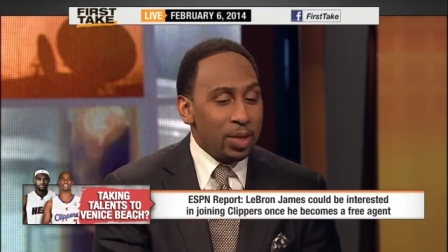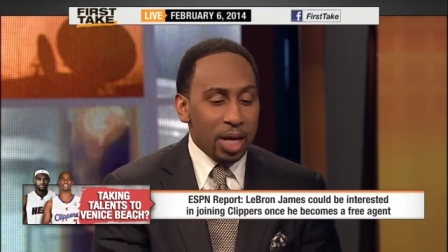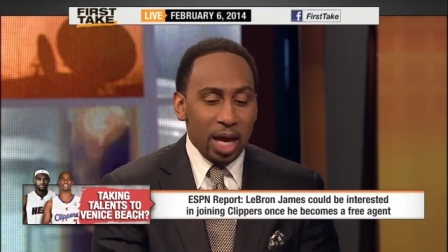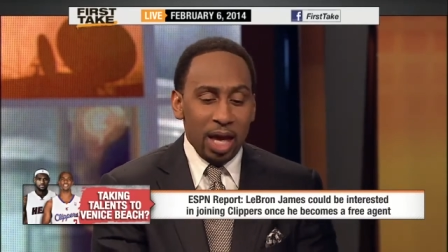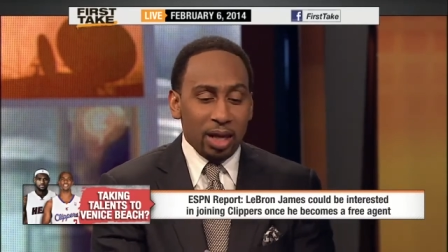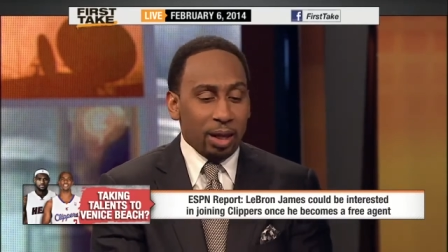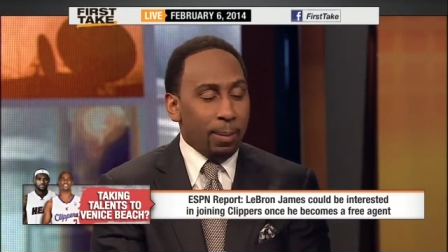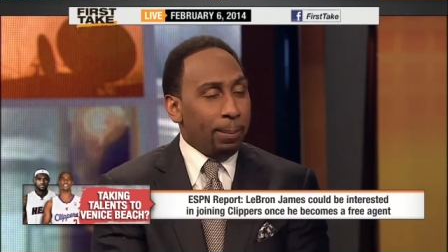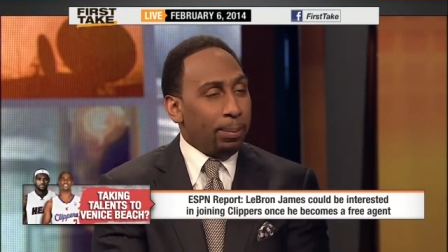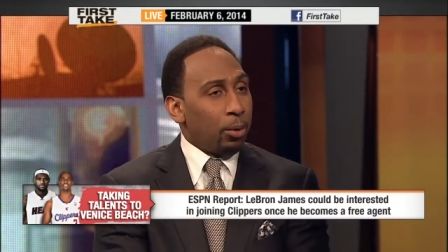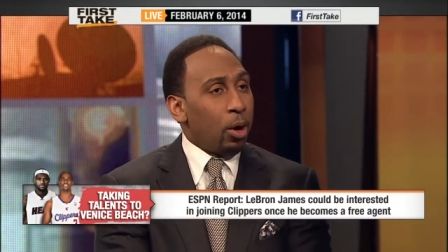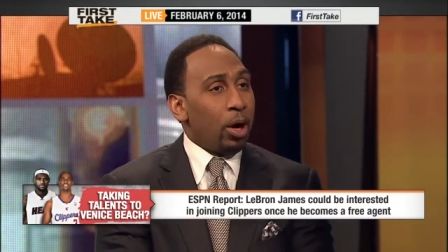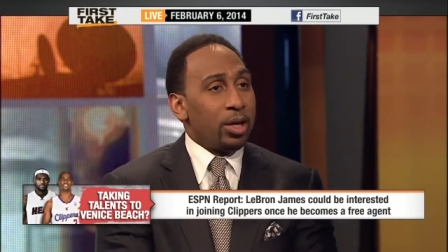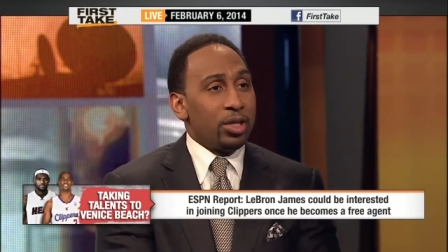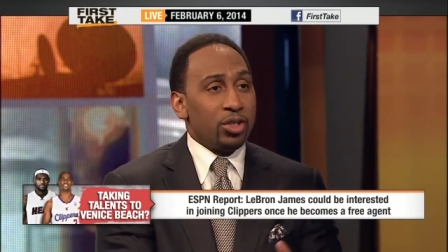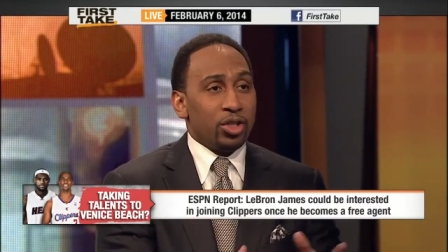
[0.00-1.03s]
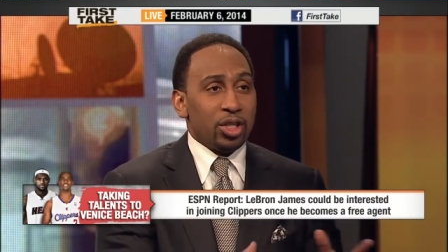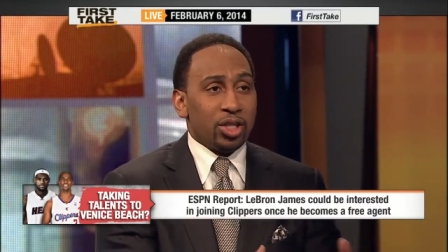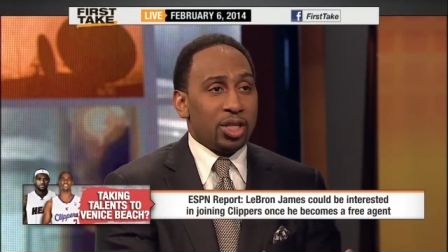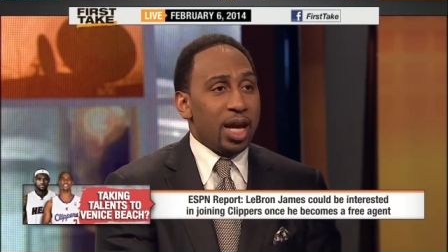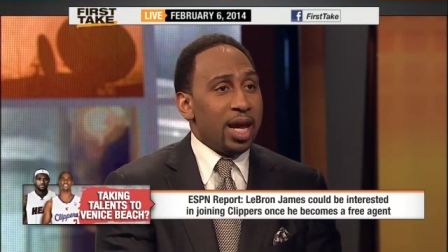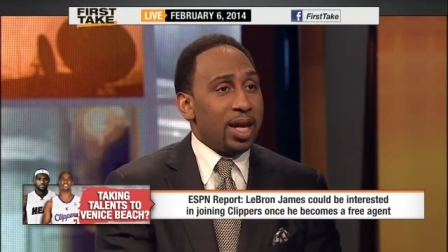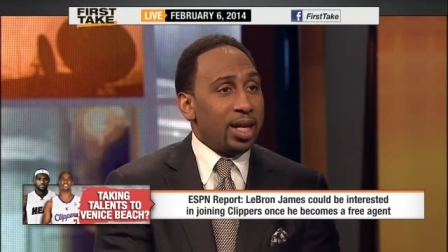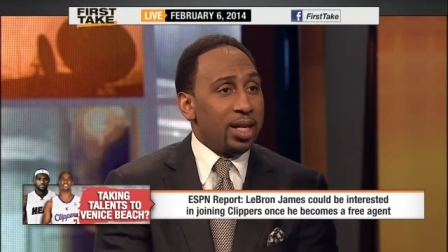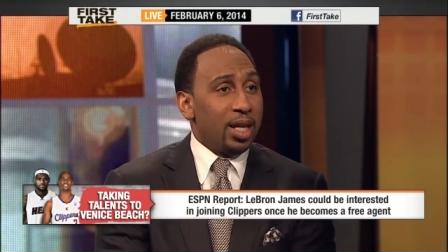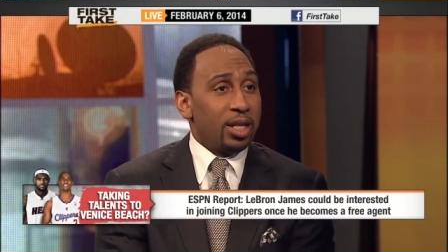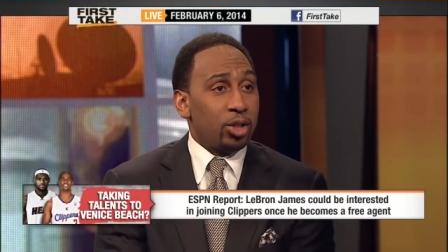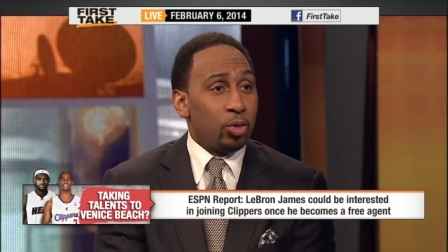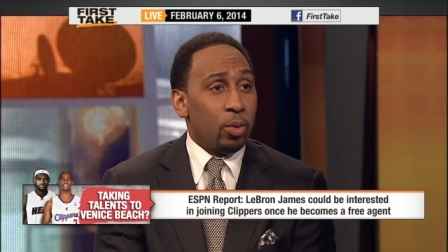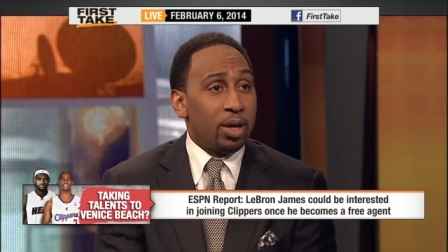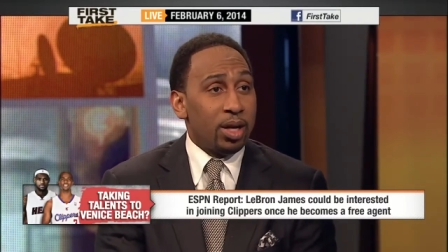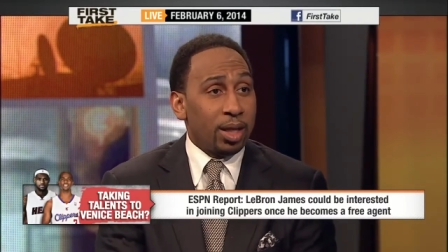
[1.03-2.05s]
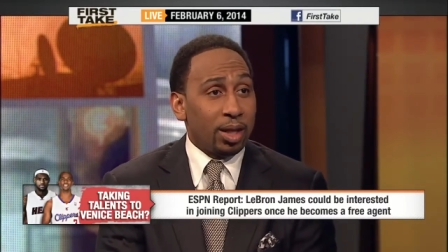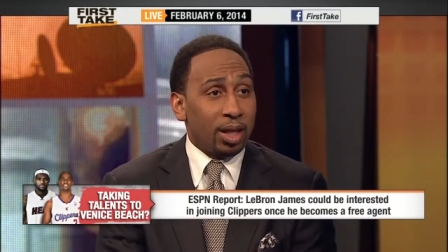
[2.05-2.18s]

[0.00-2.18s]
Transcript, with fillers: And LeBron is just taking it to another